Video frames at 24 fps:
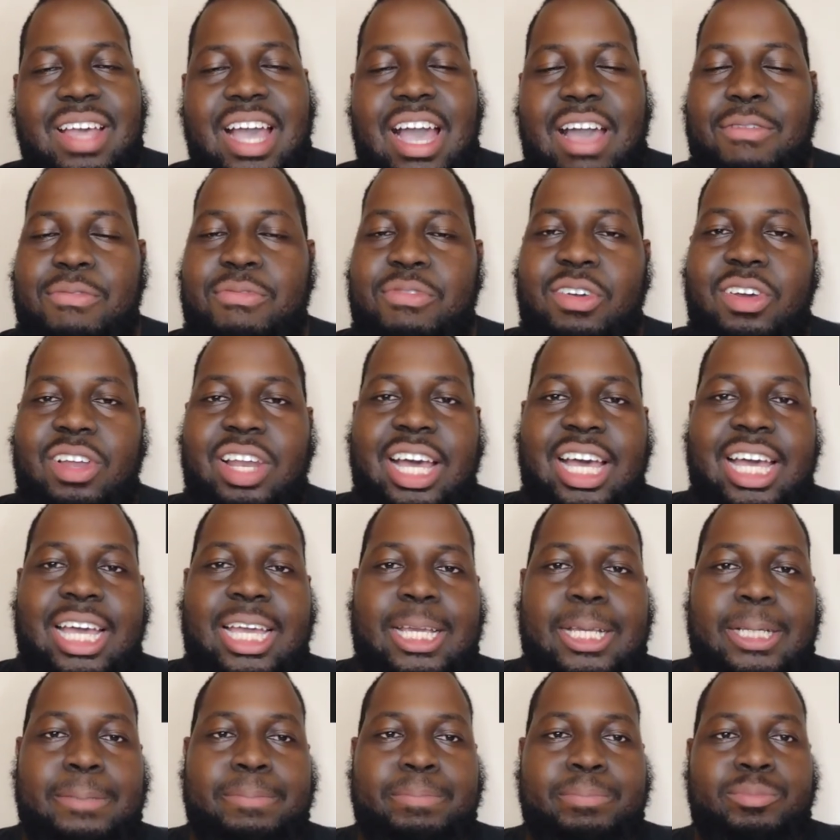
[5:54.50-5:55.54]
I feel
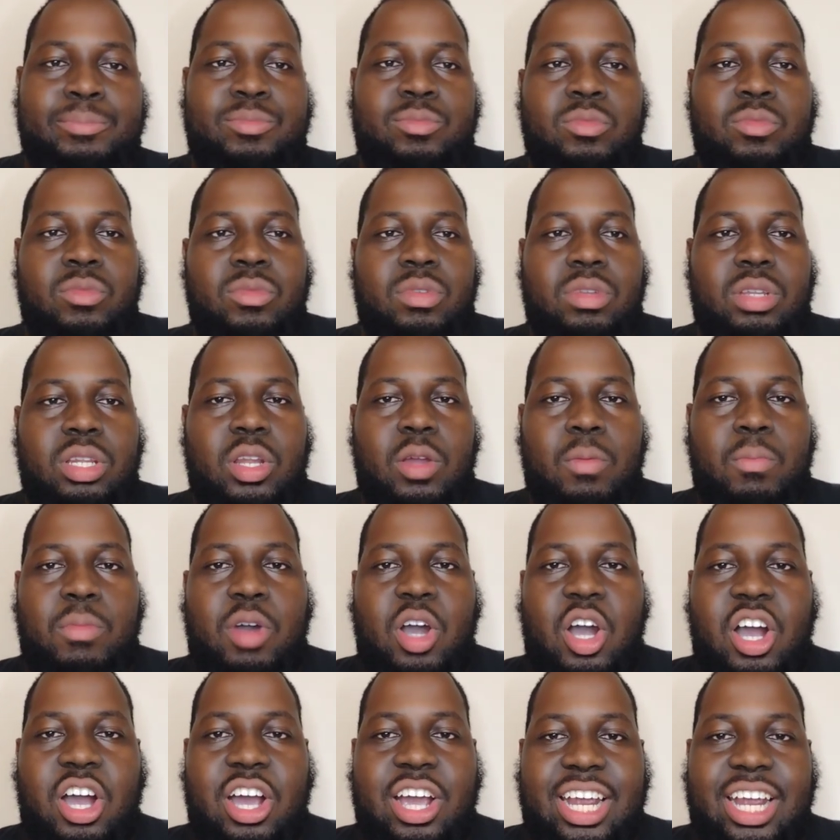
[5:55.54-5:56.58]
like
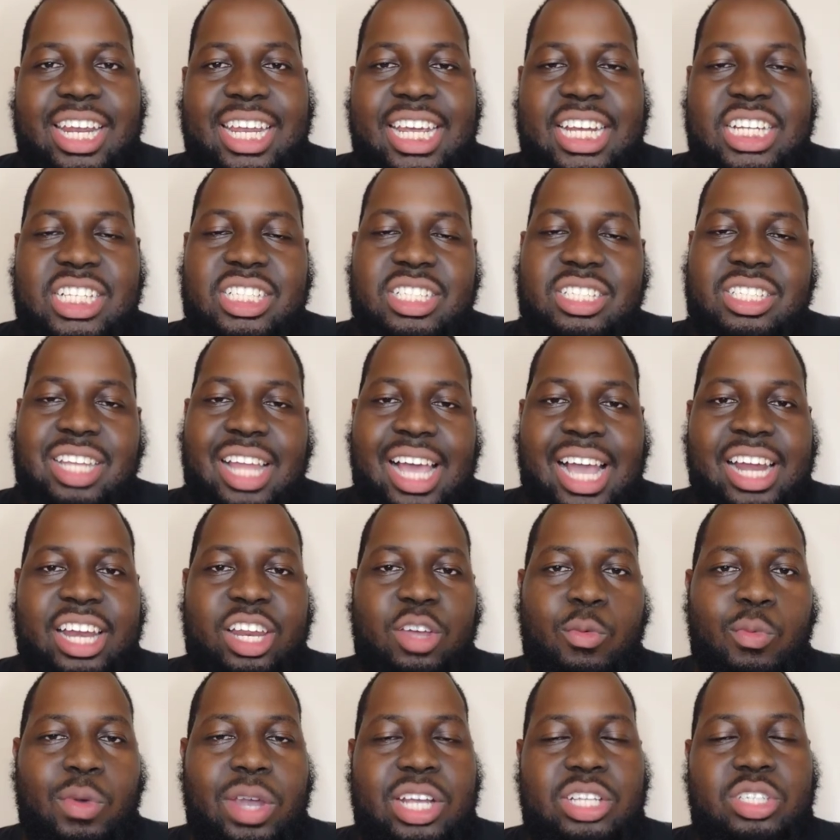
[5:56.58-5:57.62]
Lamar gets
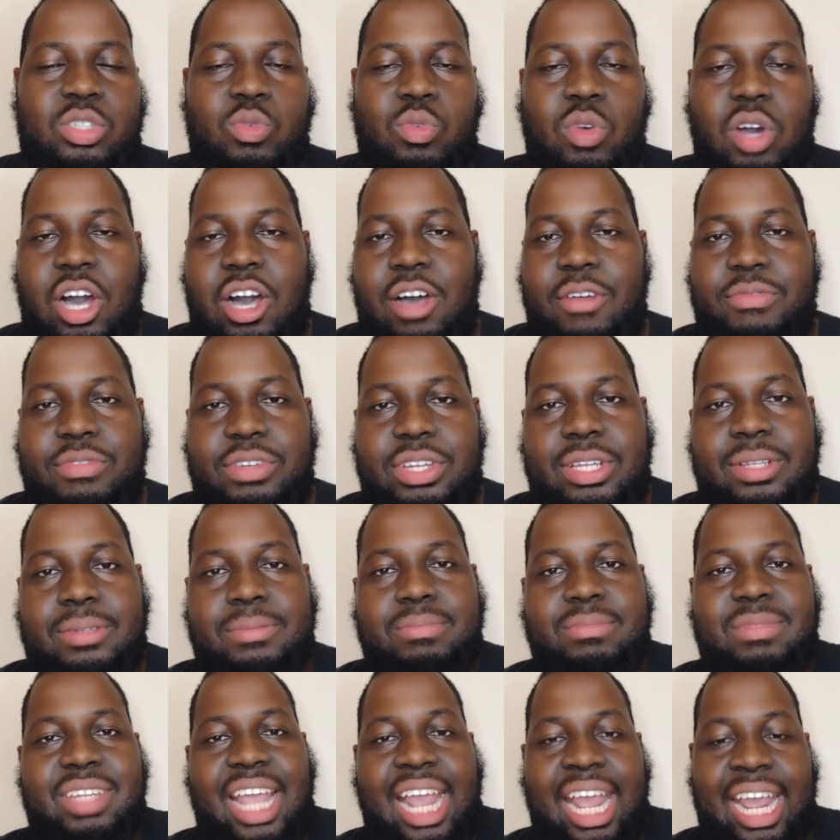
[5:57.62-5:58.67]
slighted way too often,
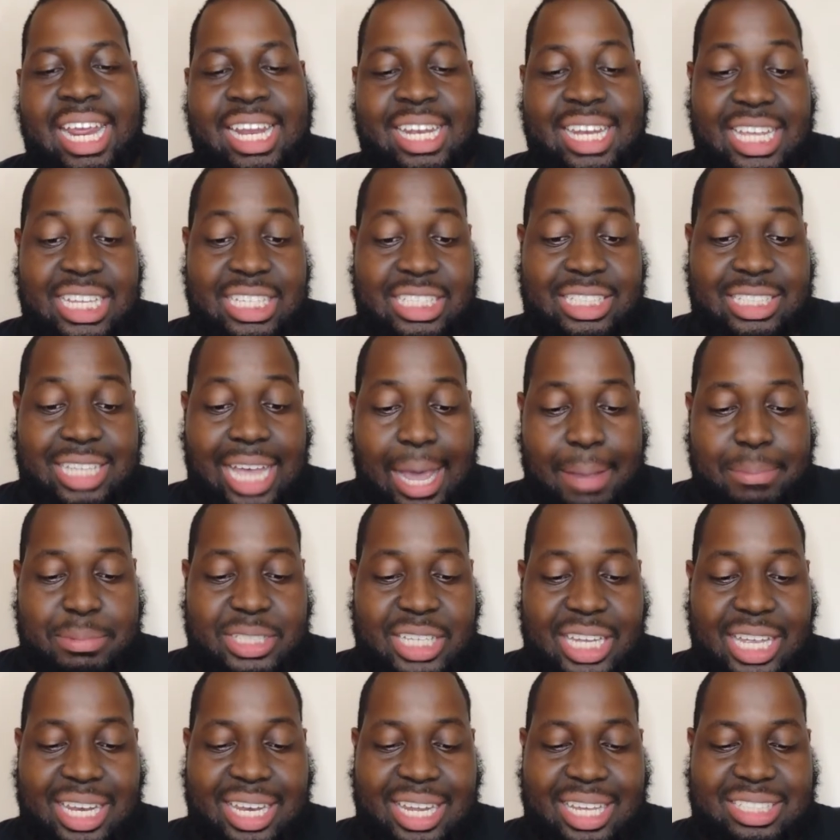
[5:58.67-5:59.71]
and this top
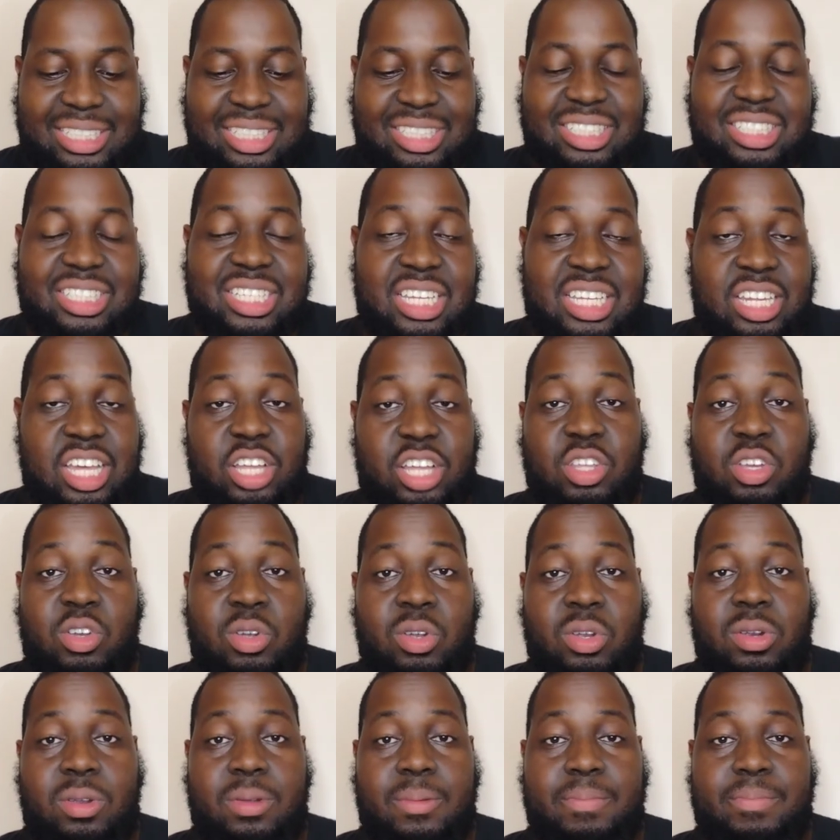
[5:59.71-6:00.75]
ten list is just
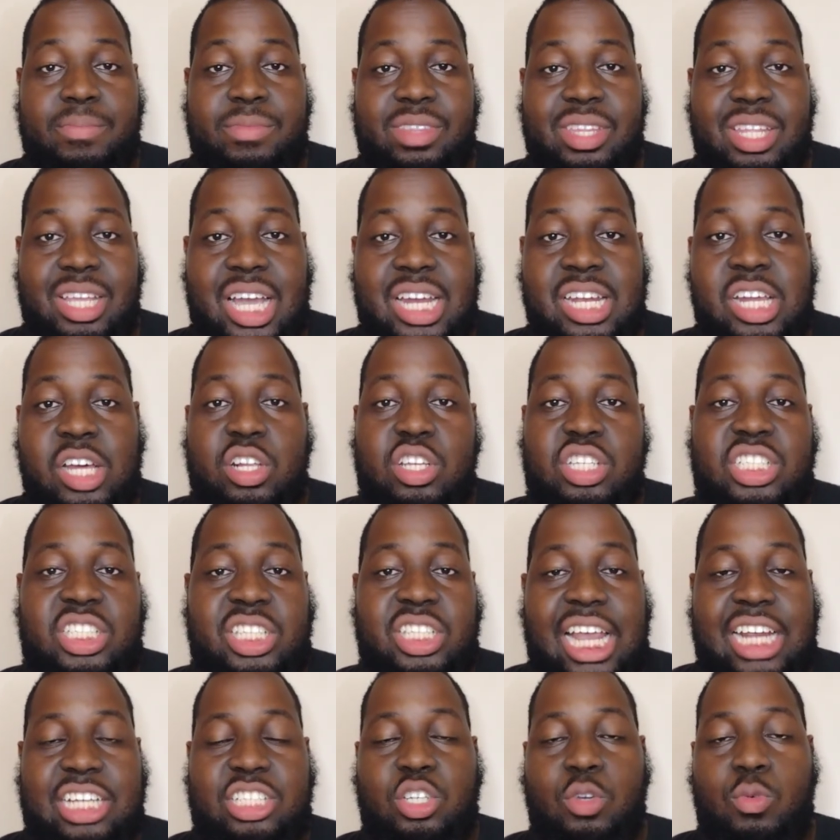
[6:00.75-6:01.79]
another another
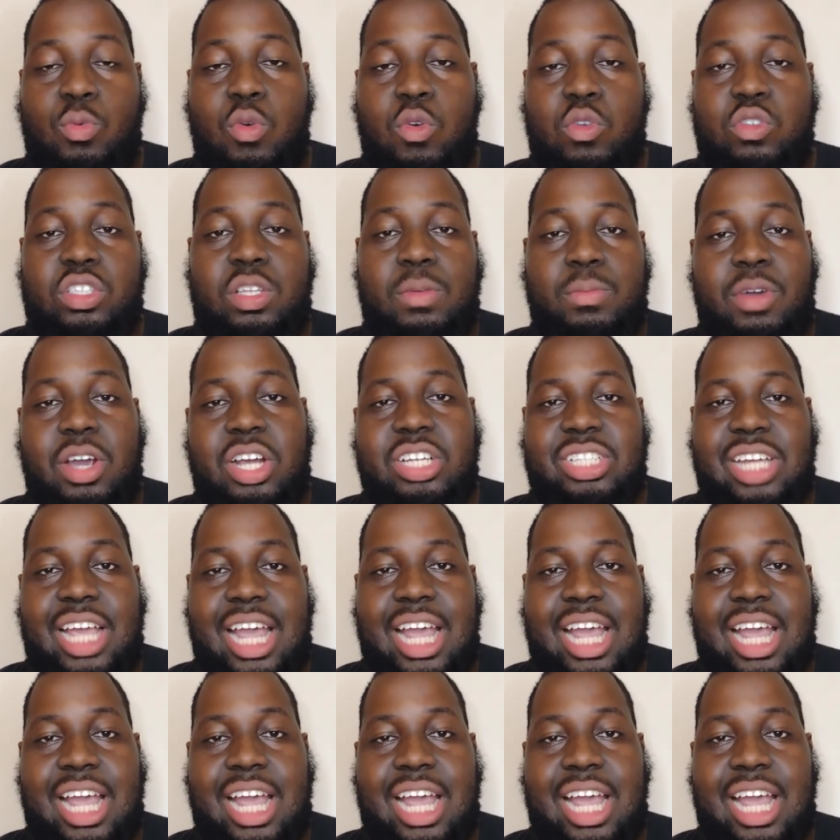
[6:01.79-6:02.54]
slight towards Lamar